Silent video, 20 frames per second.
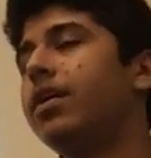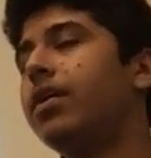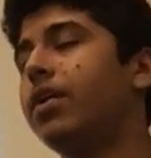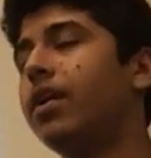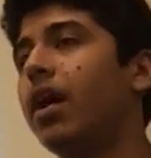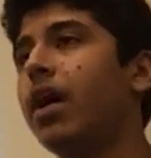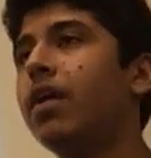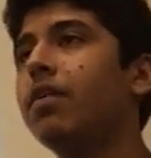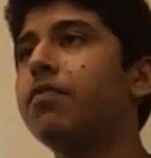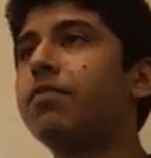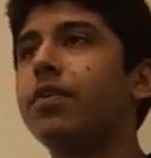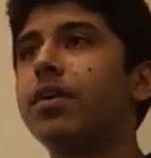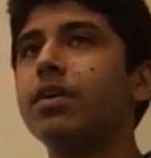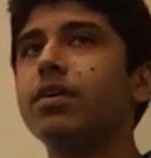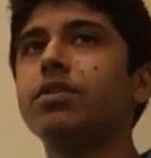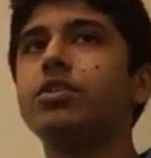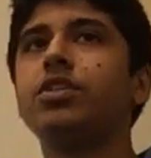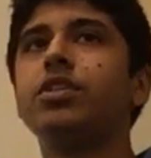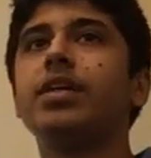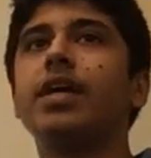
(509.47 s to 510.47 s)

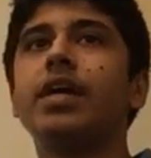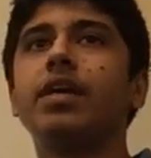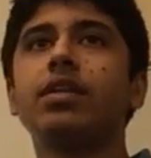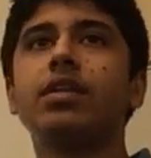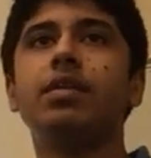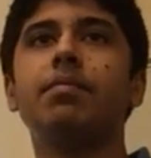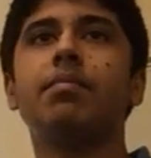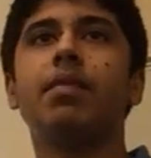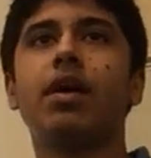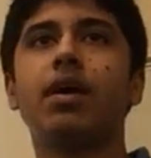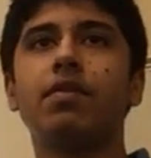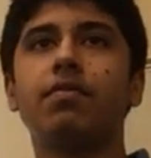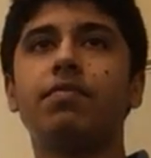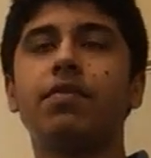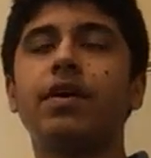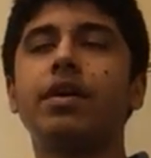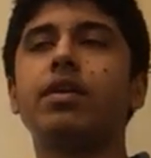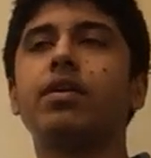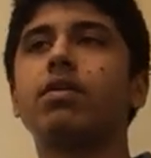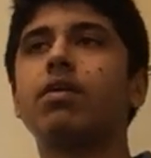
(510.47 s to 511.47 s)
non-fertile genetically
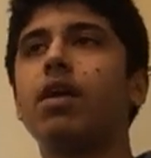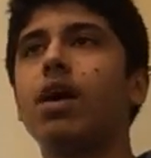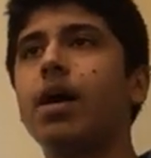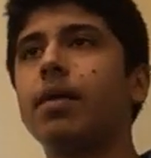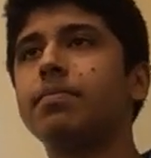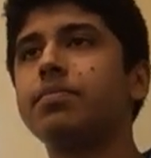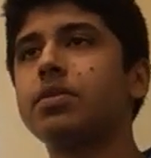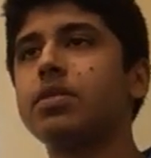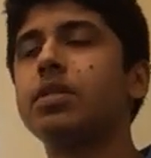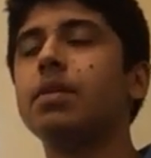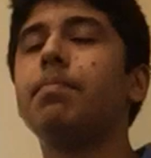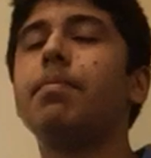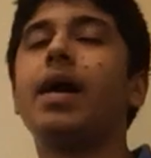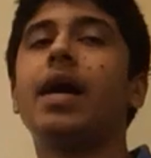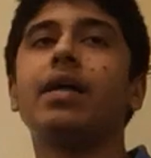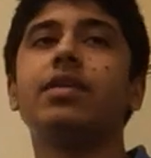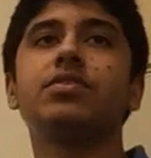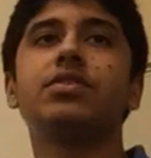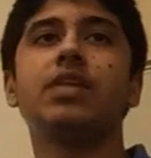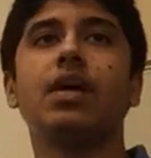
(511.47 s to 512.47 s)
modified crops to
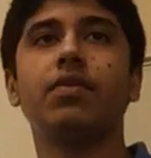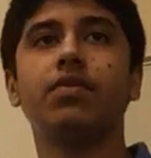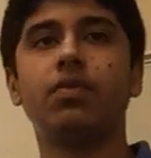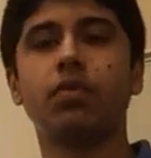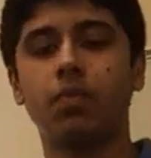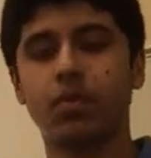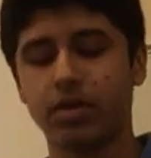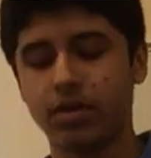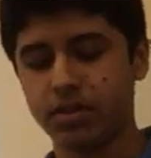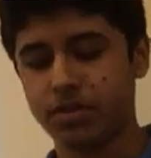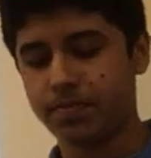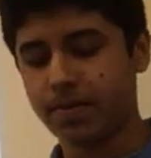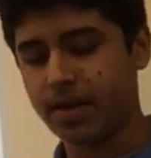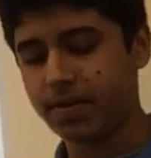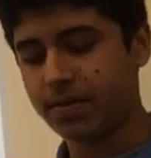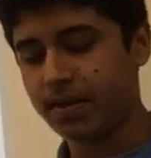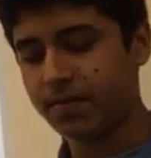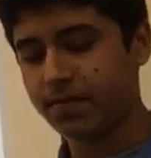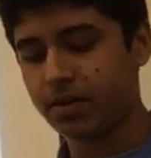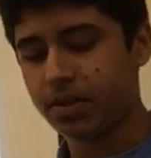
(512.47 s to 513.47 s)
balance out the world's
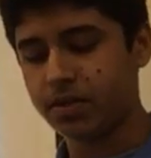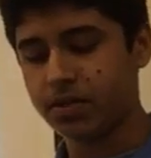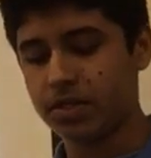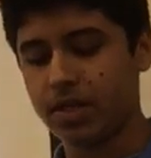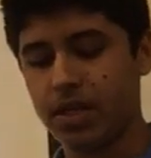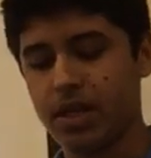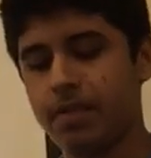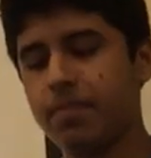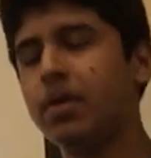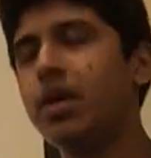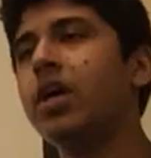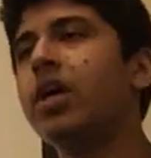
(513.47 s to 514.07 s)
biodiversity.